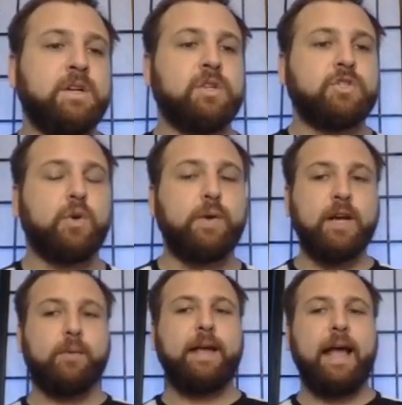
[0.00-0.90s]
So here
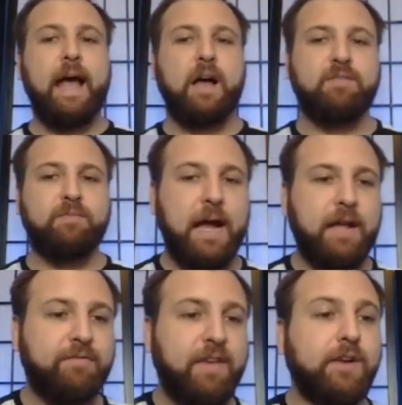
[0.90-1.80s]
we have my
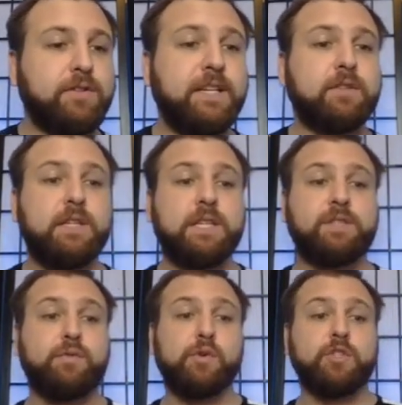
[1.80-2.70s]
final tier
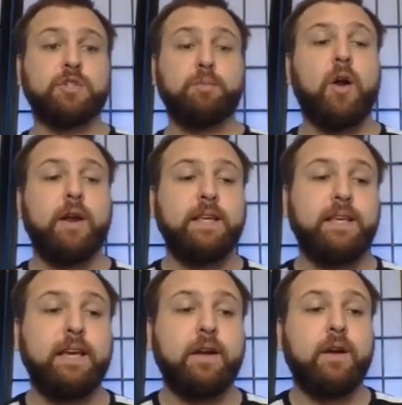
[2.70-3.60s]
list for sparring
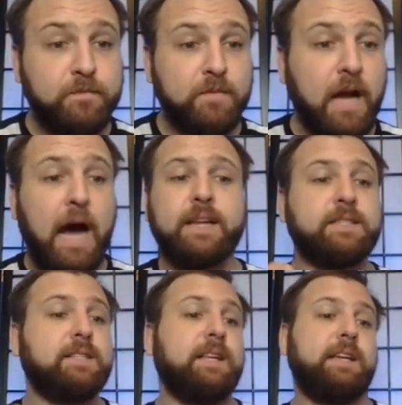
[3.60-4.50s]
gear.
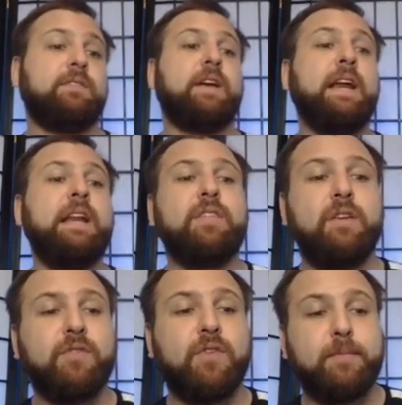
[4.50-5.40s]
Honestly,
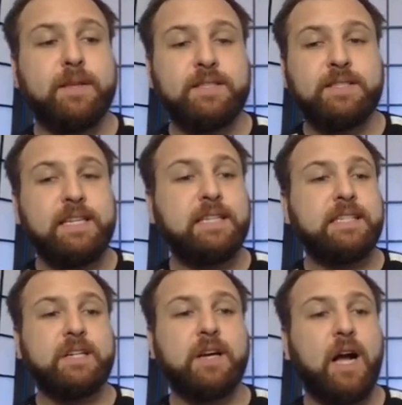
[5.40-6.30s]
anything from the C
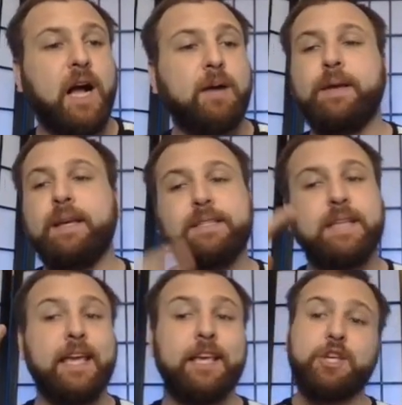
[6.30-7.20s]
tier up is
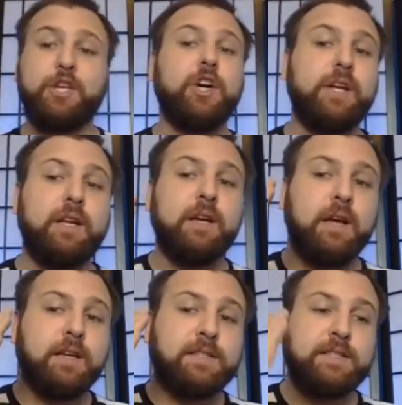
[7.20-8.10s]
a good
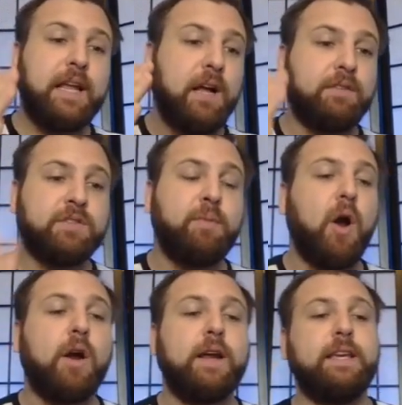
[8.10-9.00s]
set of
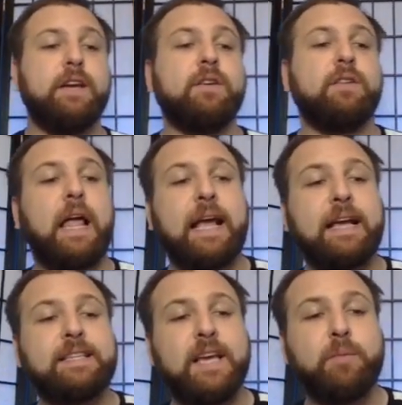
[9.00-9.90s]
sparring gear. Like I
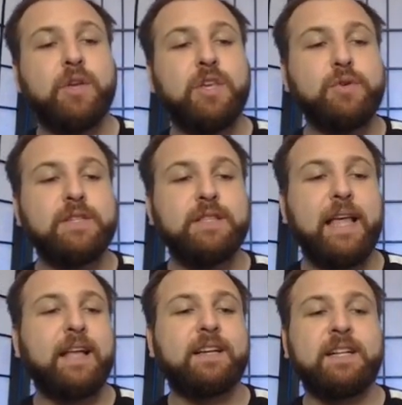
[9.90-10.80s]
said, we're using
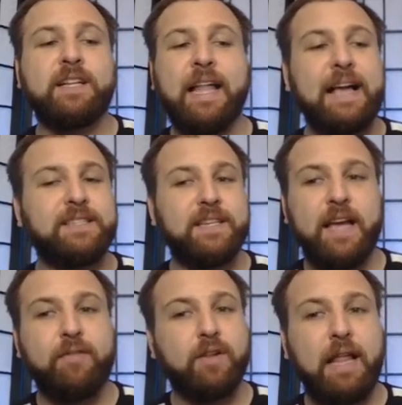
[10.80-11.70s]
that classic
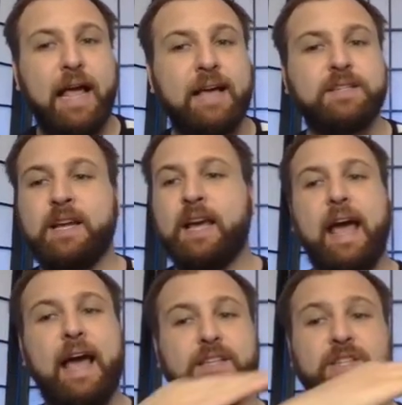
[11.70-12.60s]
Everlast
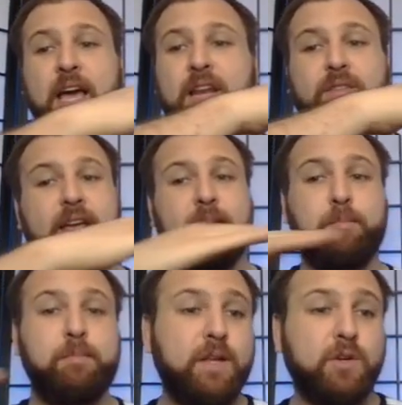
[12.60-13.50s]
as kind of a
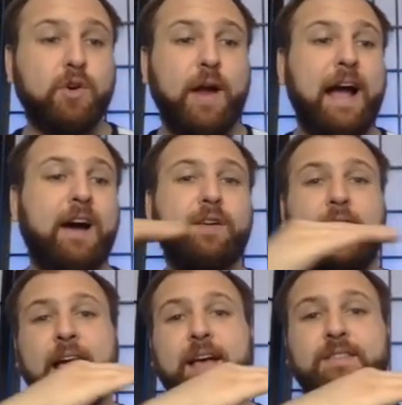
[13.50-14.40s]
middle ground,
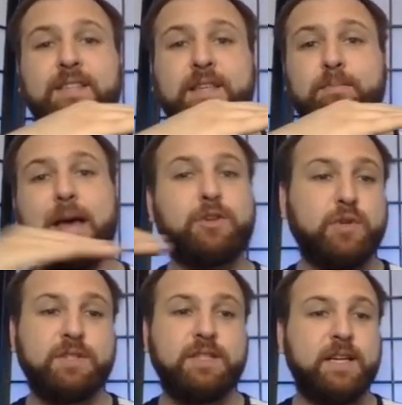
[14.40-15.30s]
as the
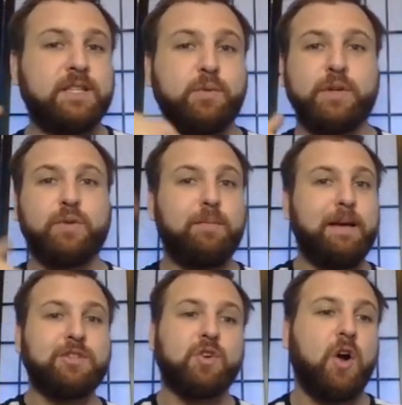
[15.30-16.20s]
measuring stick to which we
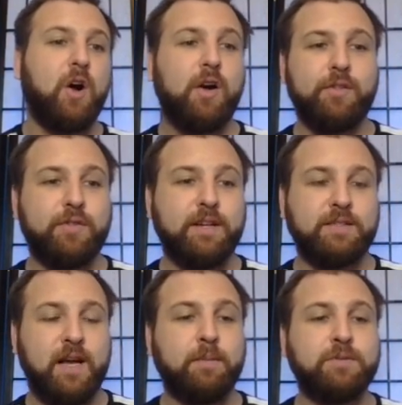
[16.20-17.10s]
measure all other things
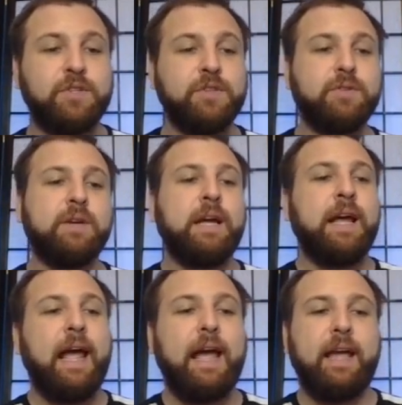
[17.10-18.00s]
up to.
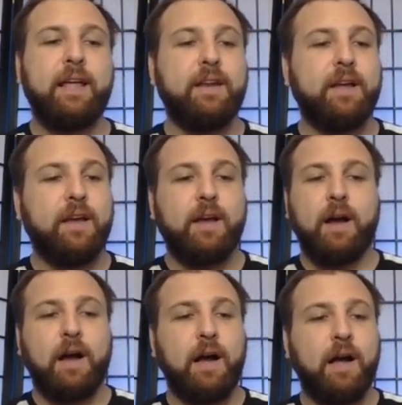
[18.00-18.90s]
And
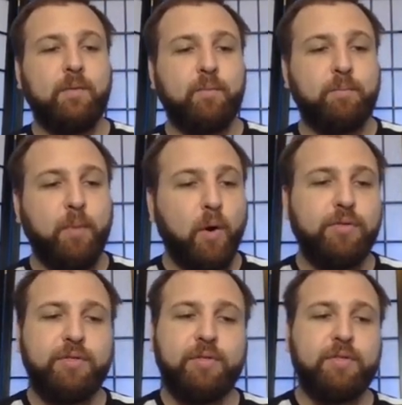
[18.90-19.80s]

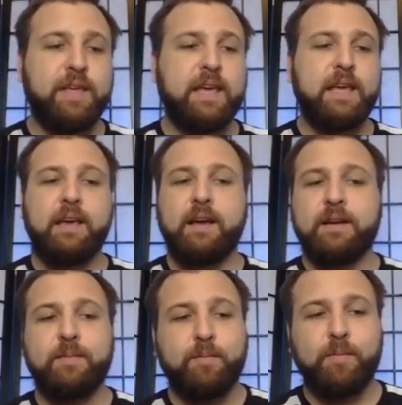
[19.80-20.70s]
both the
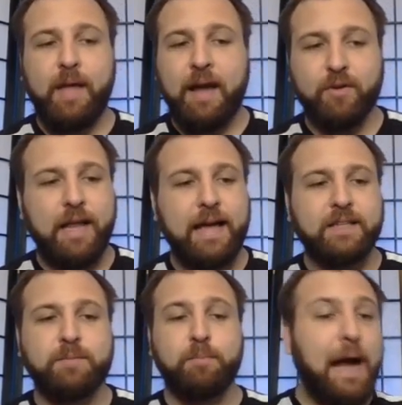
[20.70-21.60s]

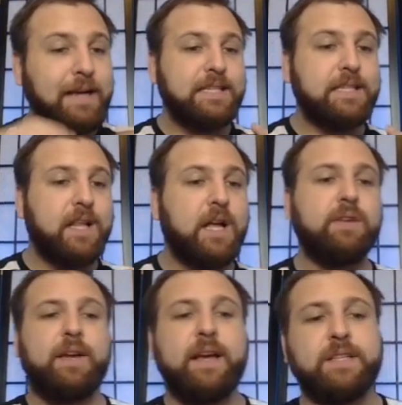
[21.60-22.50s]
Everlast boxing
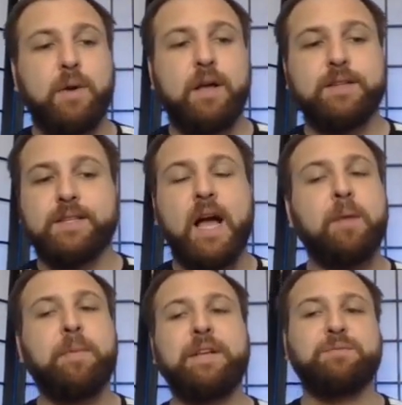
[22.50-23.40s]
glove as well as the
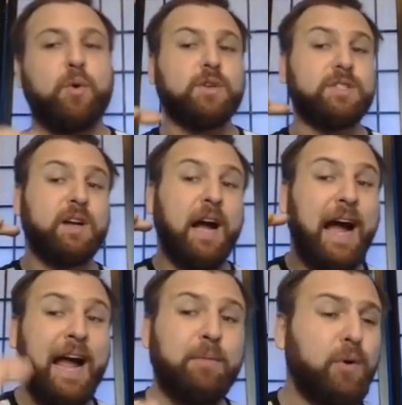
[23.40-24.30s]
Combat Sports
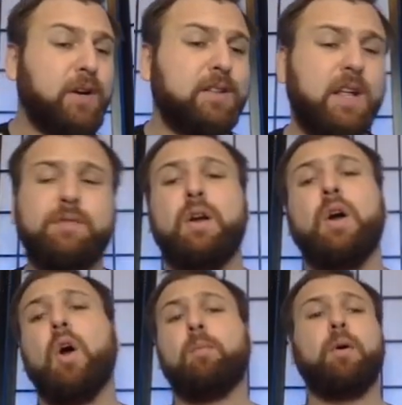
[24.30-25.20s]
hybrid glove
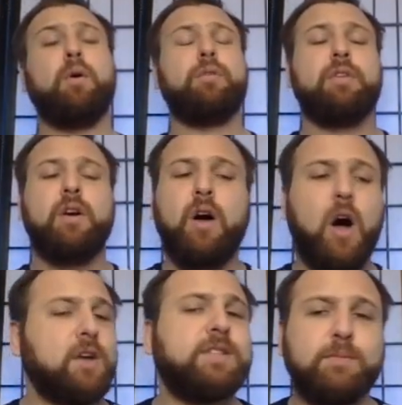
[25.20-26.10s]
are both
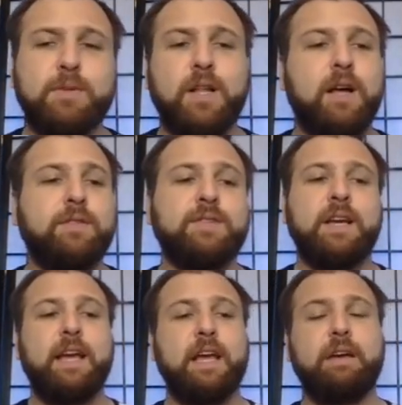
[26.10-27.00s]
awesome gloves
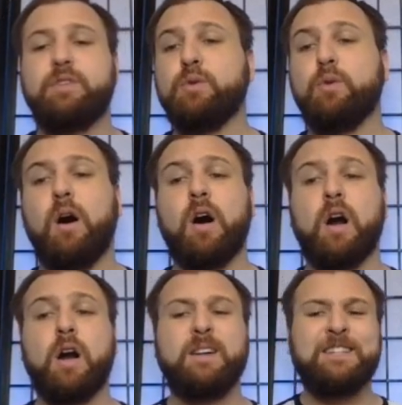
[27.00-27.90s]
if you are